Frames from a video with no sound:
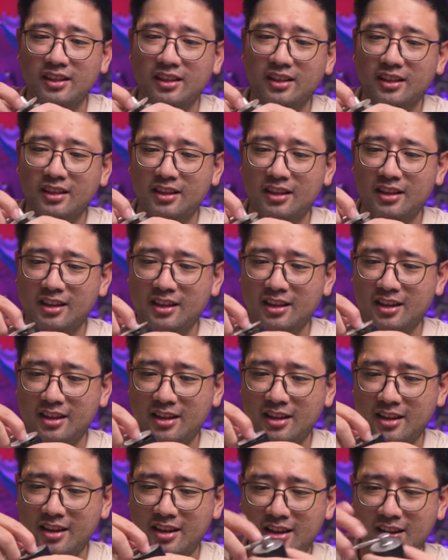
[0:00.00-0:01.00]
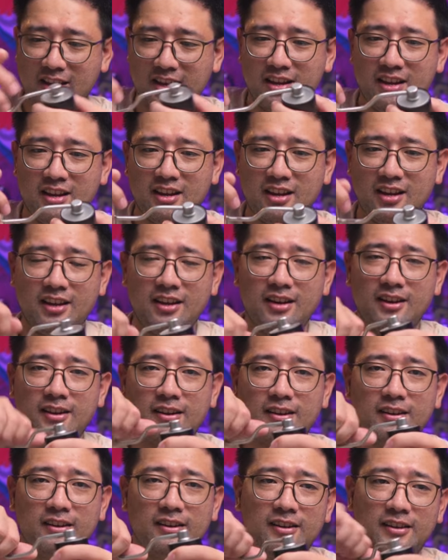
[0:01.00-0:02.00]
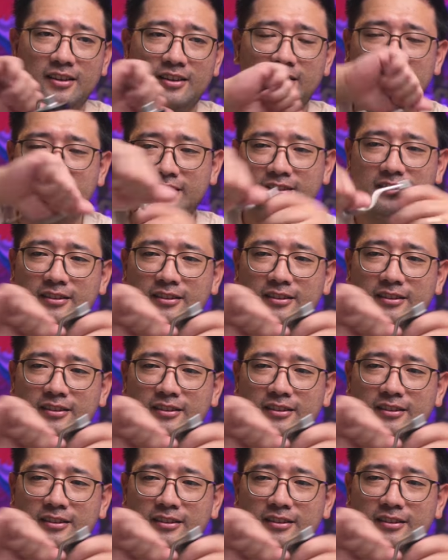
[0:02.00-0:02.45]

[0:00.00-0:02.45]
(silence)